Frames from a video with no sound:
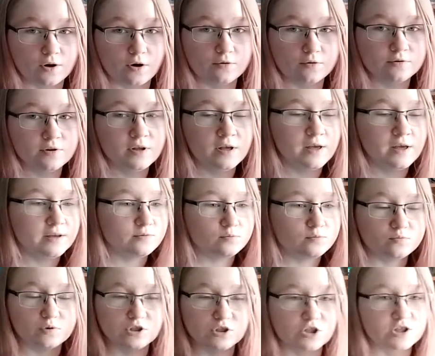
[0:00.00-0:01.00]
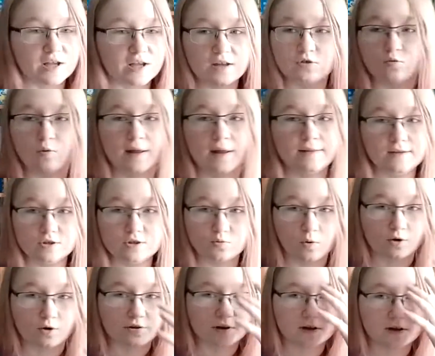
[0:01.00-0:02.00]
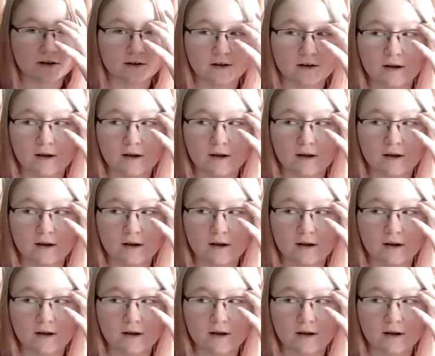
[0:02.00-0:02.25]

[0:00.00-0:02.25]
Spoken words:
know, which is like 20 zlotych.